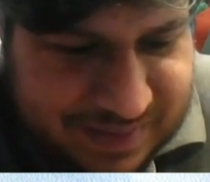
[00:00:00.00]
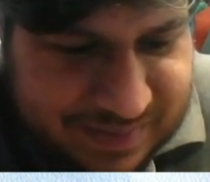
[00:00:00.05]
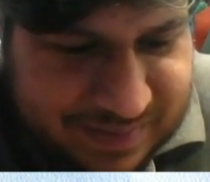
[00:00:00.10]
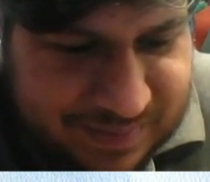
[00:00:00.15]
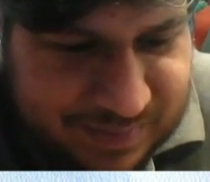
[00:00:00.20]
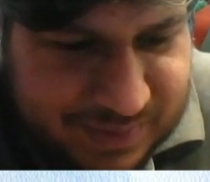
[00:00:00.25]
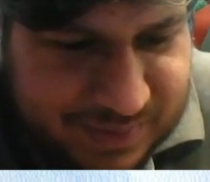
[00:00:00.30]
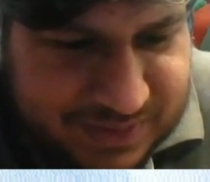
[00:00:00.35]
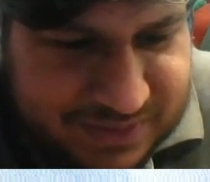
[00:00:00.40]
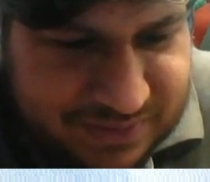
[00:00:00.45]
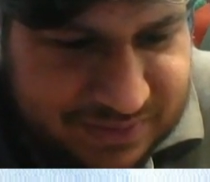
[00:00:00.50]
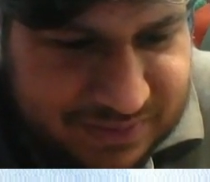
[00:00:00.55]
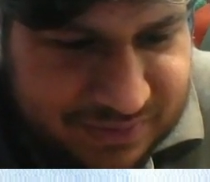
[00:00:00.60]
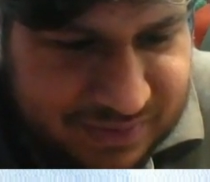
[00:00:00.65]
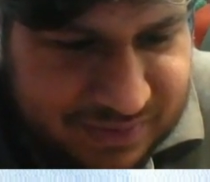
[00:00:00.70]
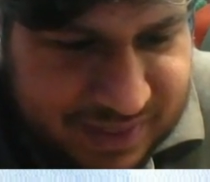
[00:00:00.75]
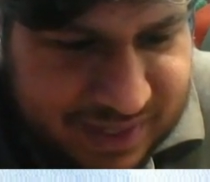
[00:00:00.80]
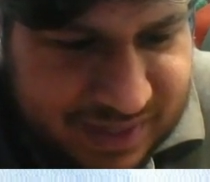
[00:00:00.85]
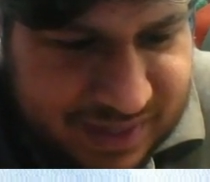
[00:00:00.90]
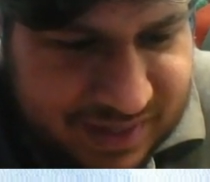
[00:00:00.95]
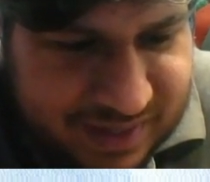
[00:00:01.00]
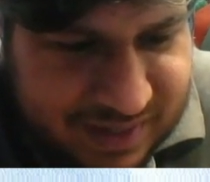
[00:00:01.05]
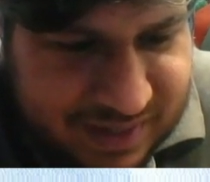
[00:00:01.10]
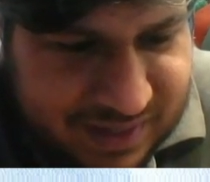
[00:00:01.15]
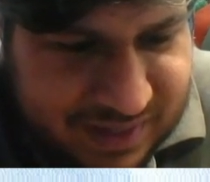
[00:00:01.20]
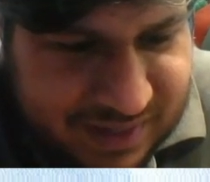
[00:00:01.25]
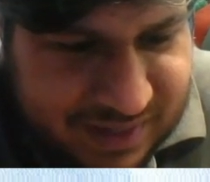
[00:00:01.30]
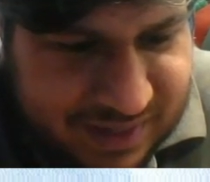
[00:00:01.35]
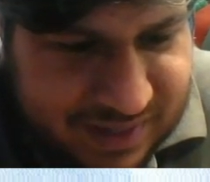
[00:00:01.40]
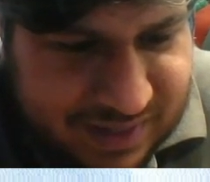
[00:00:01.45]
Master 3.
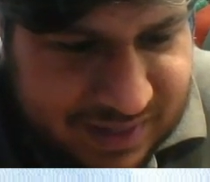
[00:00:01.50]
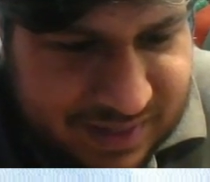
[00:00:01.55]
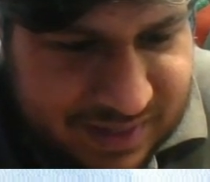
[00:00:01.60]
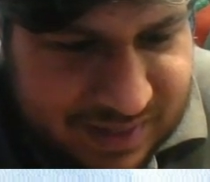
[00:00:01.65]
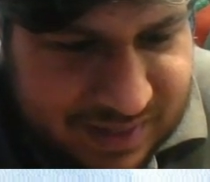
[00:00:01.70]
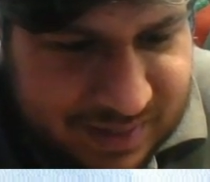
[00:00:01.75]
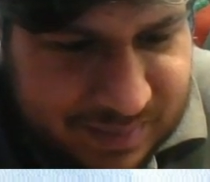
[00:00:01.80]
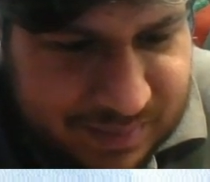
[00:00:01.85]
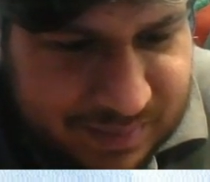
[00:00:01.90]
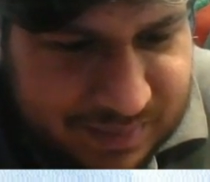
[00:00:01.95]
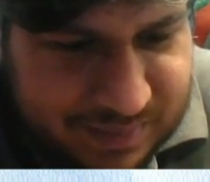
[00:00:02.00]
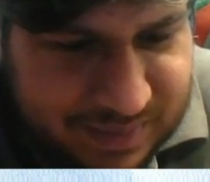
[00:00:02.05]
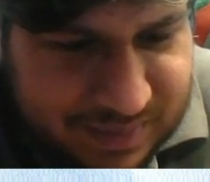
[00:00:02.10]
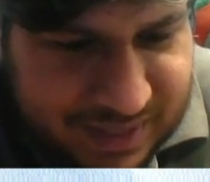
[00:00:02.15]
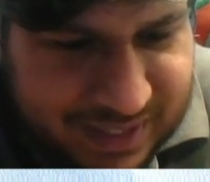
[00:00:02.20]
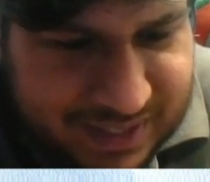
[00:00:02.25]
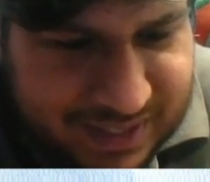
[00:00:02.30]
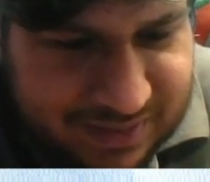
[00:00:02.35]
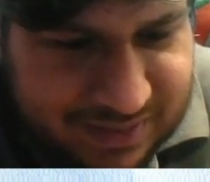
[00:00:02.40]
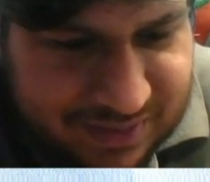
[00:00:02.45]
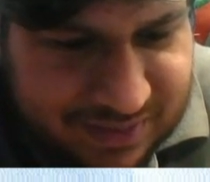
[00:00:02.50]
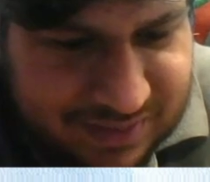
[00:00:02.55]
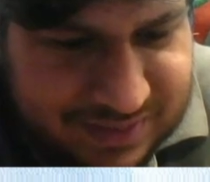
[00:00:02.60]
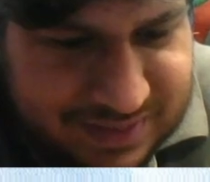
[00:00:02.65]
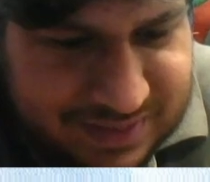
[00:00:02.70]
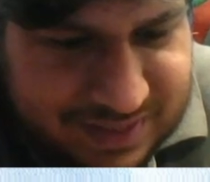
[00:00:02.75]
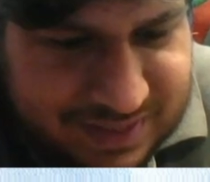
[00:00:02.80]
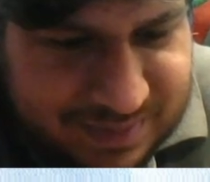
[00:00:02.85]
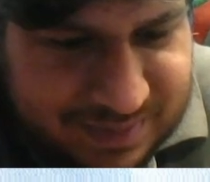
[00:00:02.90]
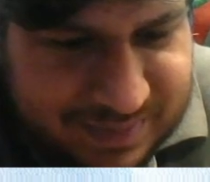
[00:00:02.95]
I
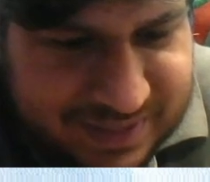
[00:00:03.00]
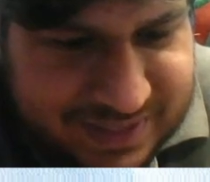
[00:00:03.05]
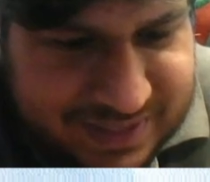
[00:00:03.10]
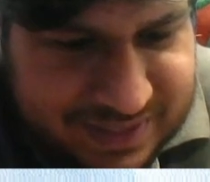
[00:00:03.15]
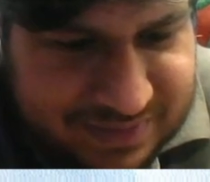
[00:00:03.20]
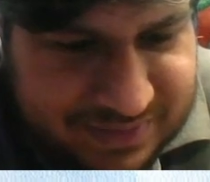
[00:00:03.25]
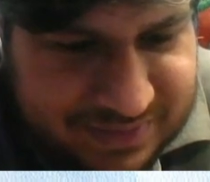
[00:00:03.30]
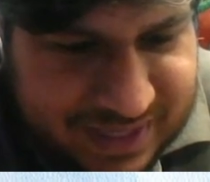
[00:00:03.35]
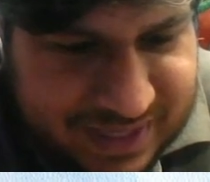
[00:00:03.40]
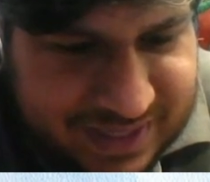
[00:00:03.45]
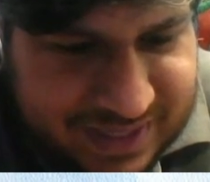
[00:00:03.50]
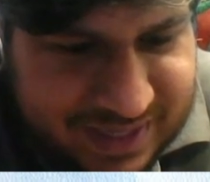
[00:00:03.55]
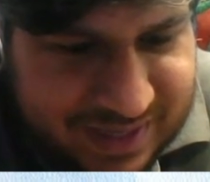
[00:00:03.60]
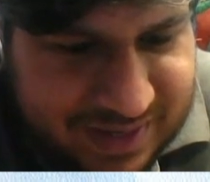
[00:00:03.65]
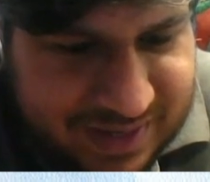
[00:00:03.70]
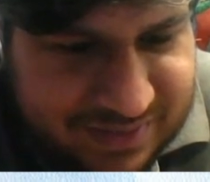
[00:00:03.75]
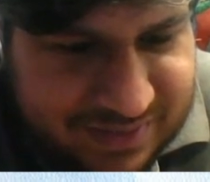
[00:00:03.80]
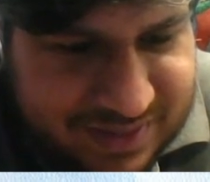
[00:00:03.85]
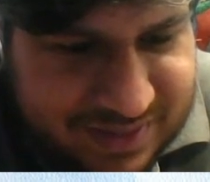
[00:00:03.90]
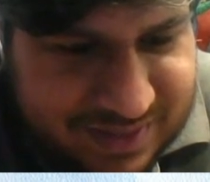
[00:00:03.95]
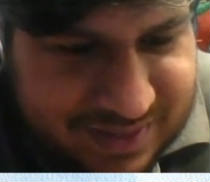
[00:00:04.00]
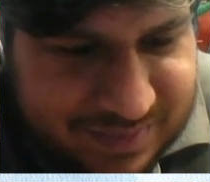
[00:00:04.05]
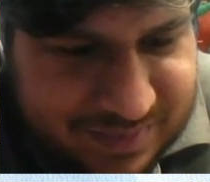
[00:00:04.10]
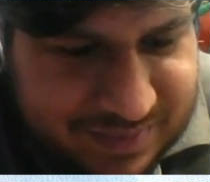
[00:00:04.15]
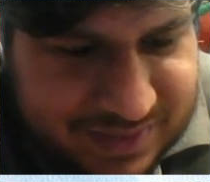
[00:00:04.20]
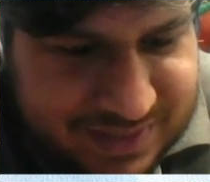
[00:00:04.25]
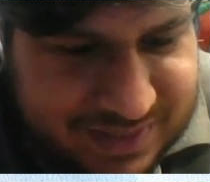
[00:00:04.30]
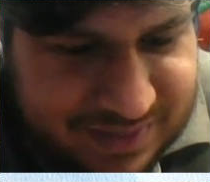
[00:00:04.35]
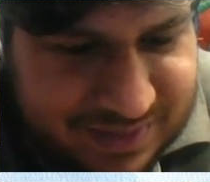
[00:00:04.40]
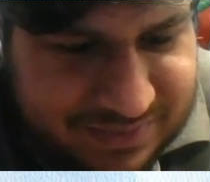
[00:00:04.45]
can't see myself getting any of the
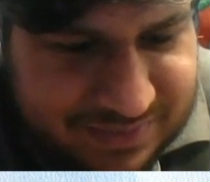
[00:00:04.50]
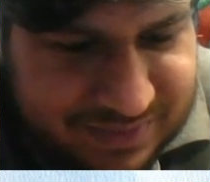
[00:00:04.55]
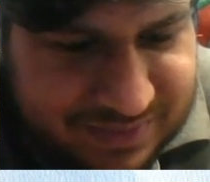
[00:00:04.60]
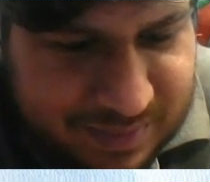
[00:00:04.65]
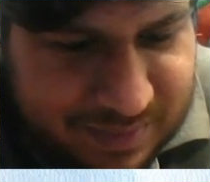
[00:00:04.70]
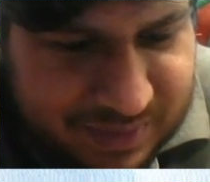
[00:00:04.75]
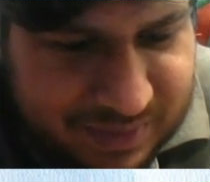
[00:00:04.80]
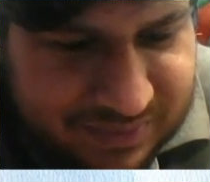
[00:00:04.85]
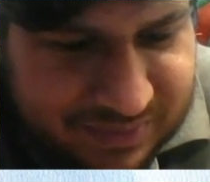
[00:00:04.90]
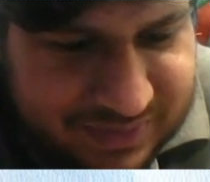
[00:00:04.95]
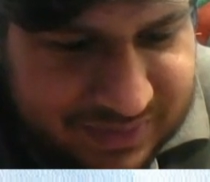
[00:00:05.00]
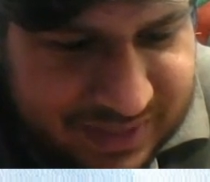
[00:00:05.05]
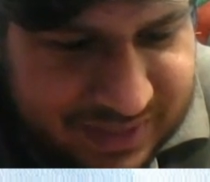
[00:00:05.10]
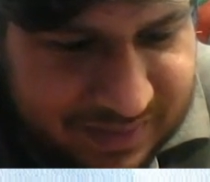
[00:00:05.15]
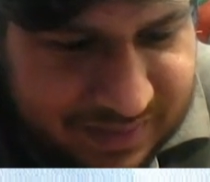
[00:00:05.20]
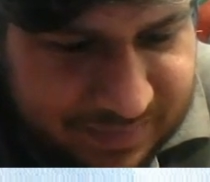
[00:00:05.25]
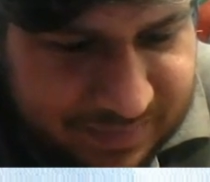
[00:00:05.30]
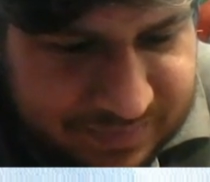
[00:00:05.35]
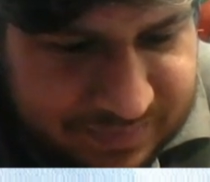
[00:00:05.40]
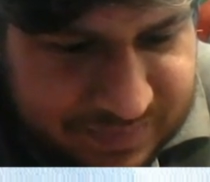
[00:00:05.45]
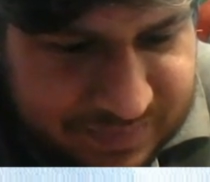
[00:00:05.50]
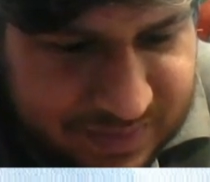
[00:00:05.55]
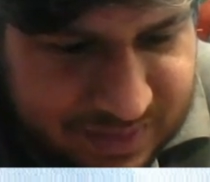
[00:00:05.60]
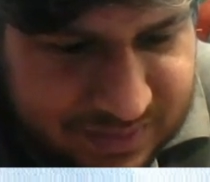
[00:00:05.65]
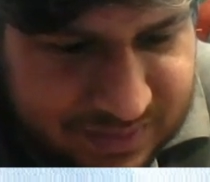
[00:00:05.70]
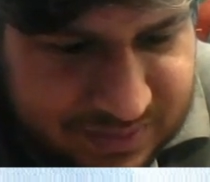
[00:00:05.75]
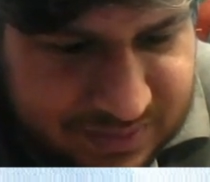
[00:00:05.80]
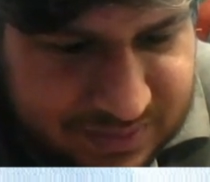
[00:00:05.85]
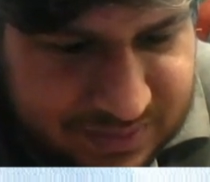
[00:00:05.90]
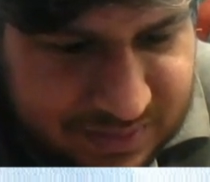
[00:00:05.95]
stuff above there,
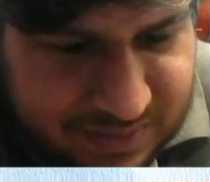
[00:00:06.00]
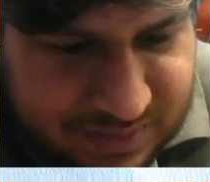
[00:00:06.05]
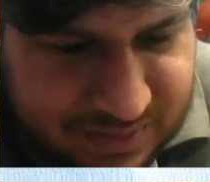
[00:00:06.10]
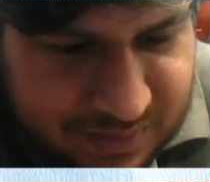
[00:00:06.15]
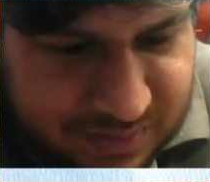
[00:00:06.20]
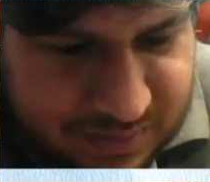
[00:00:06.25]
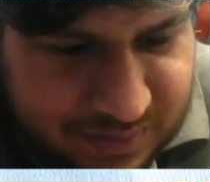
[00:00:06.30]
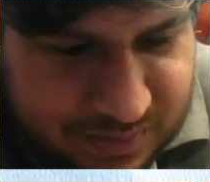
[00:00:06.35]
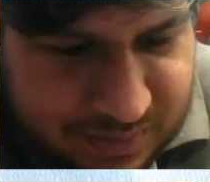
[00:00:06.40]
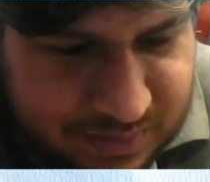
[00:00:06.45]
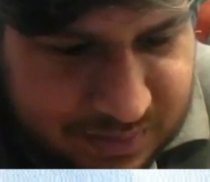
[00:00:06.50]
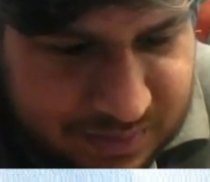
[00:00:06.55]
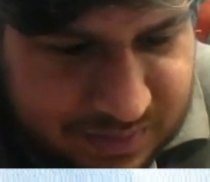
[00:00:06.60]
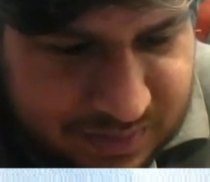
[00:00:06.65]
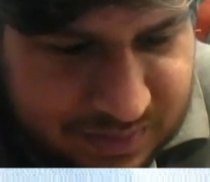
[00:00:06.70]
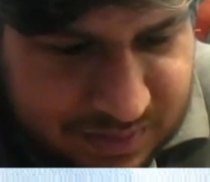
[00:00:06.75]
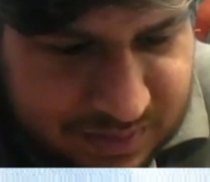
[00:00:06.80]
so